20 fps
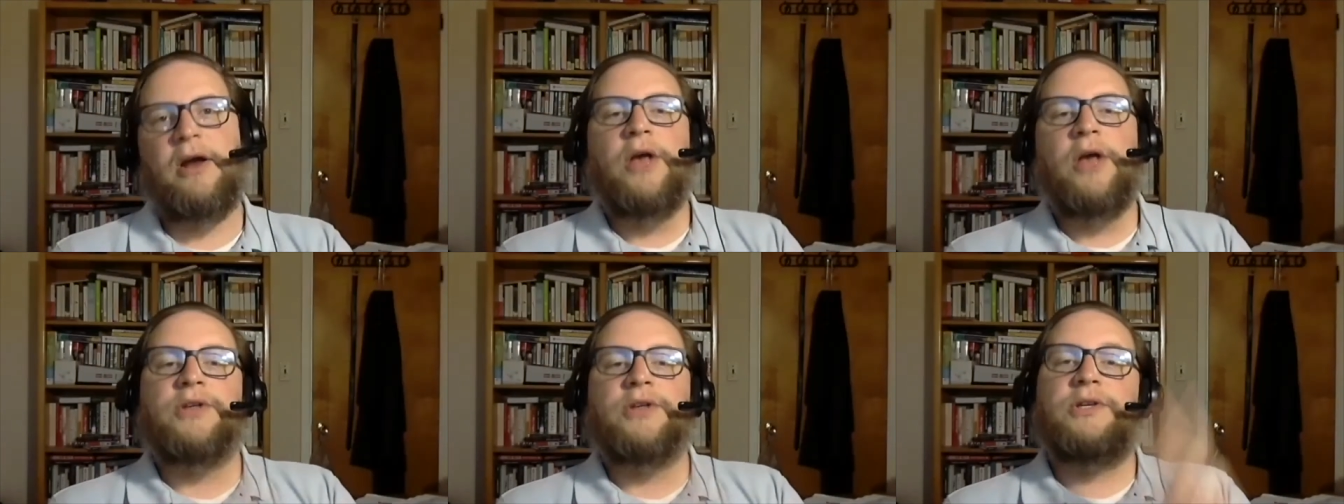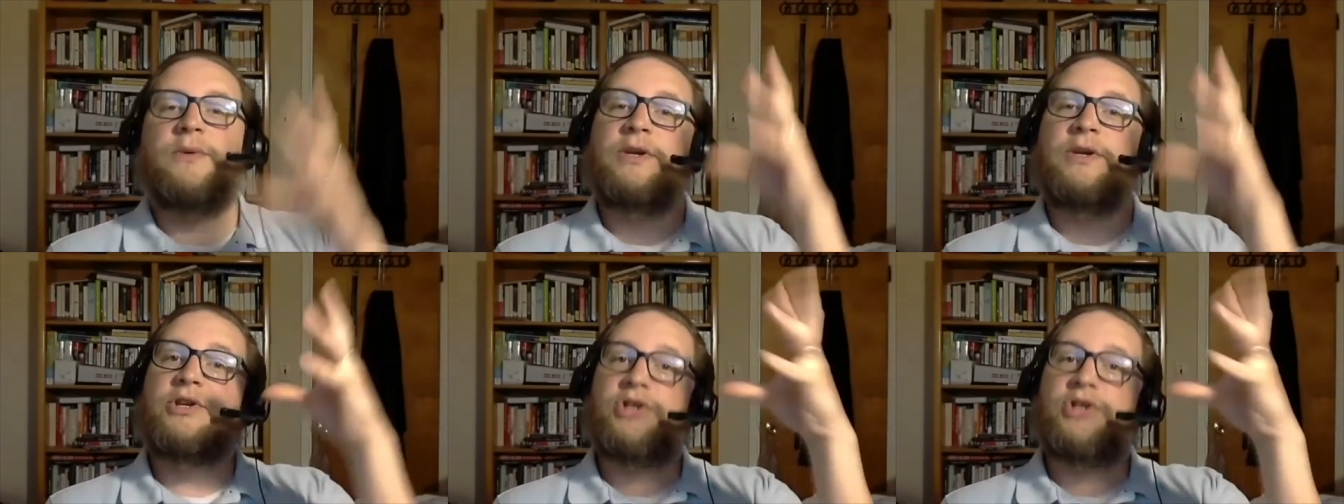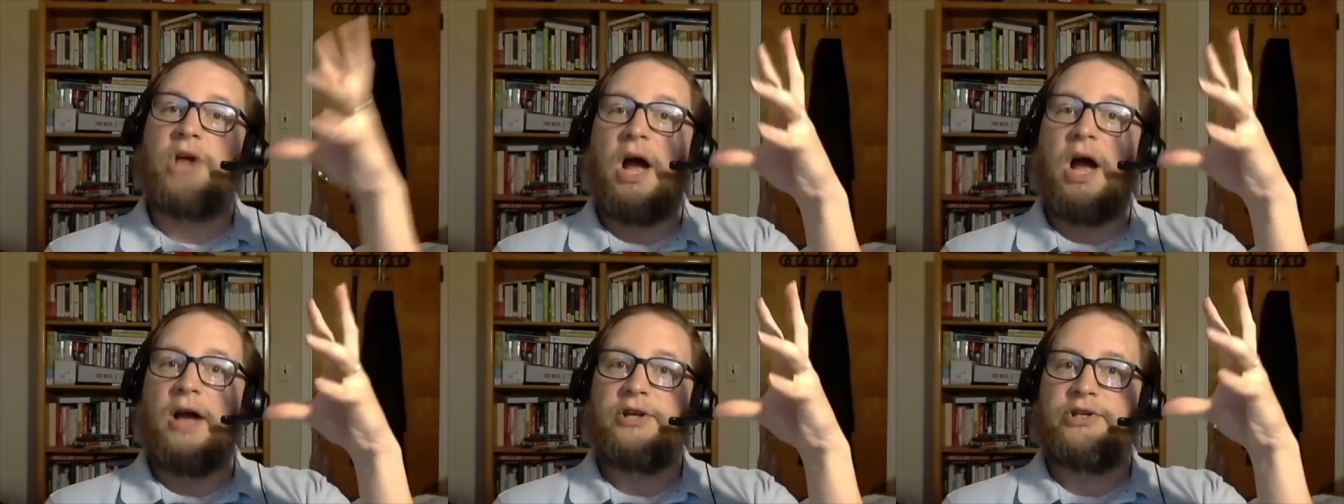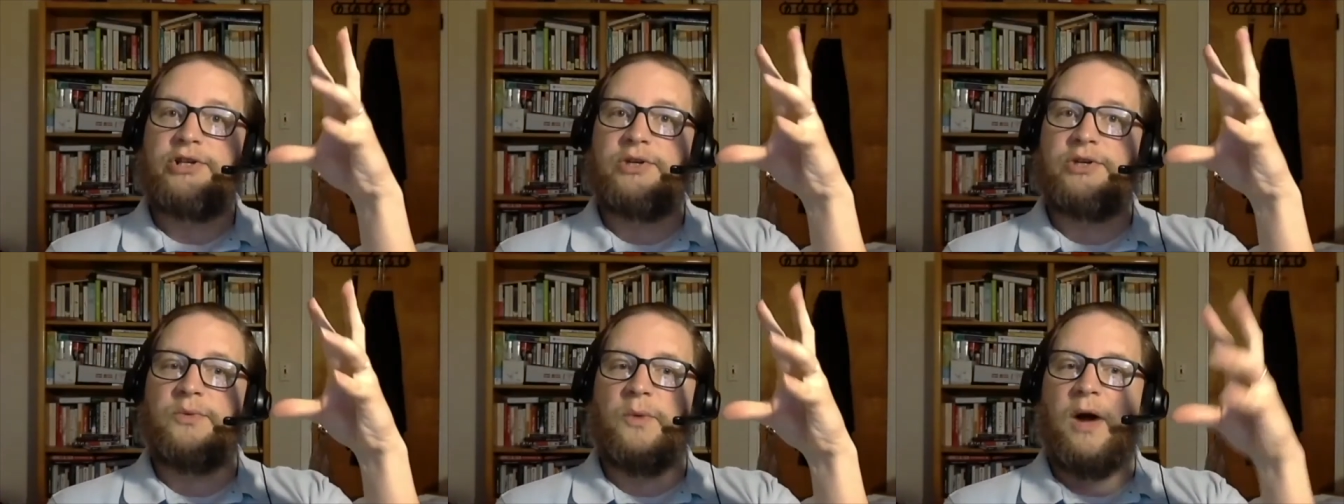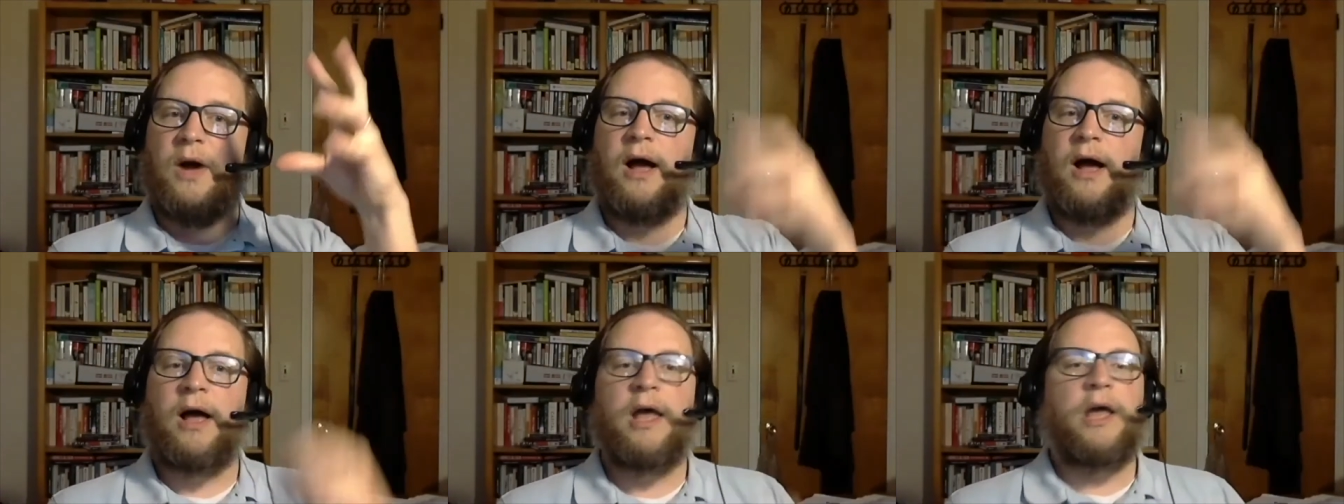So in
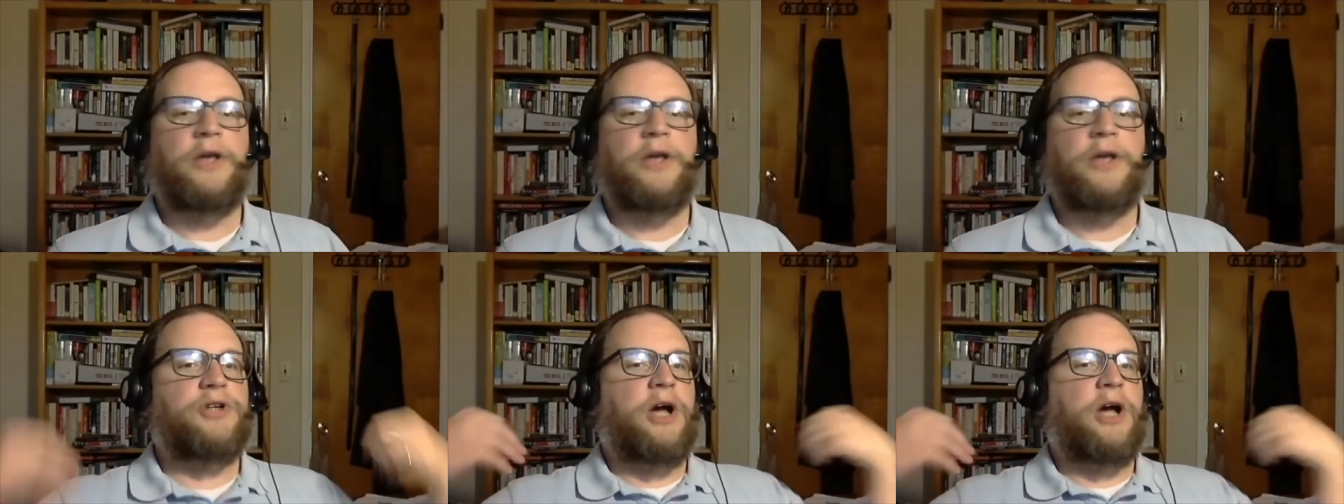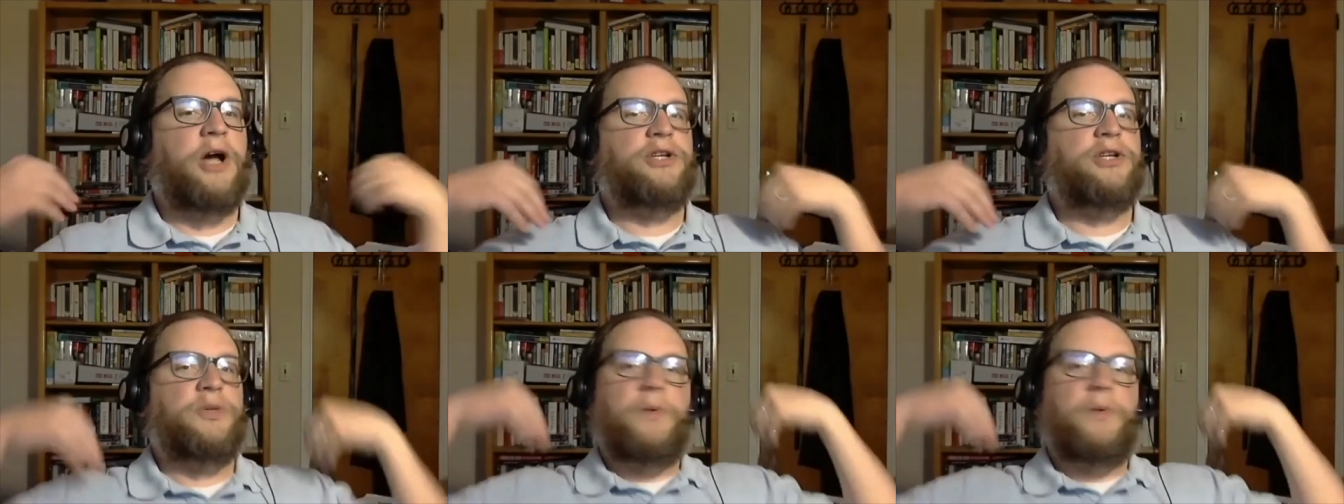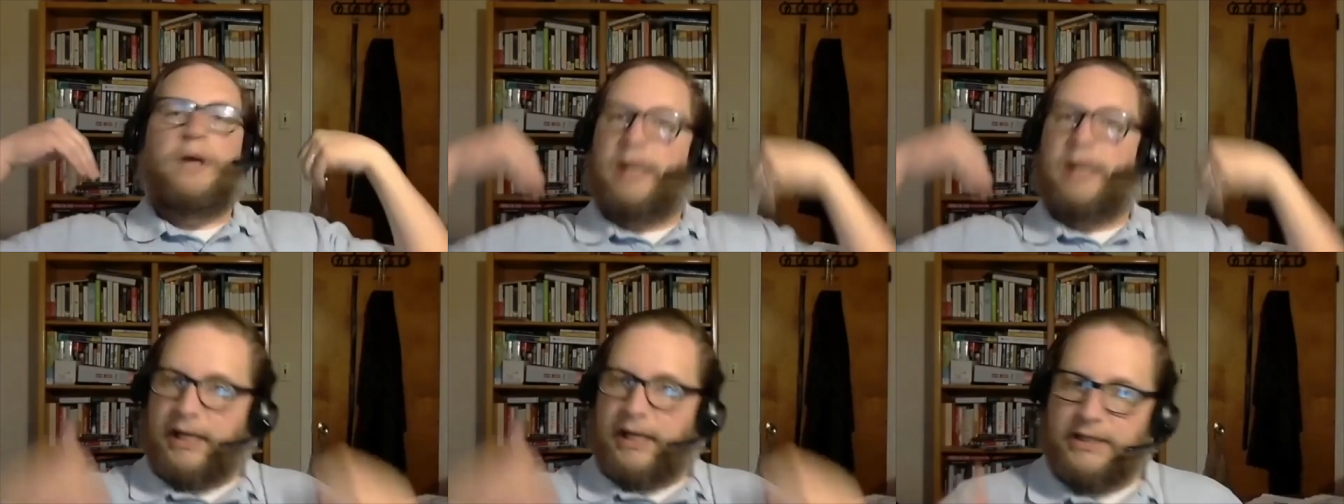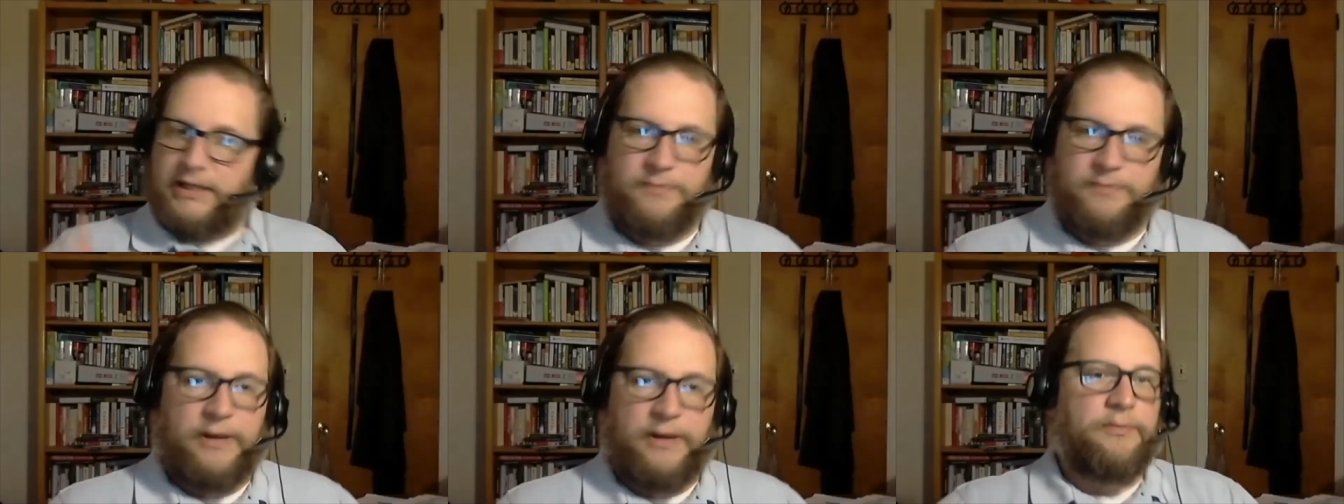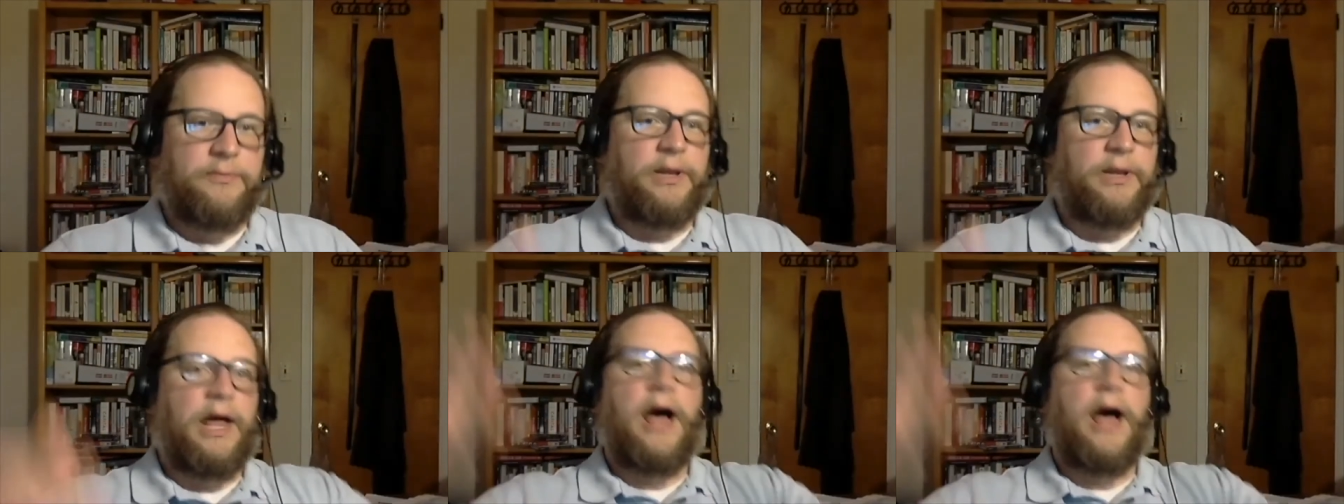Joshua leads the
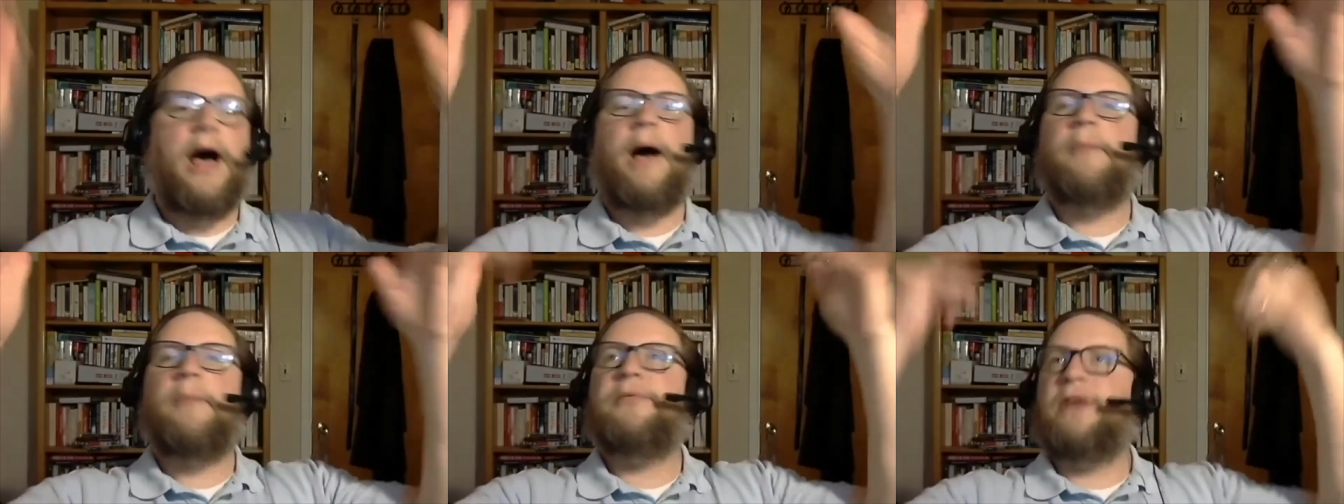people up.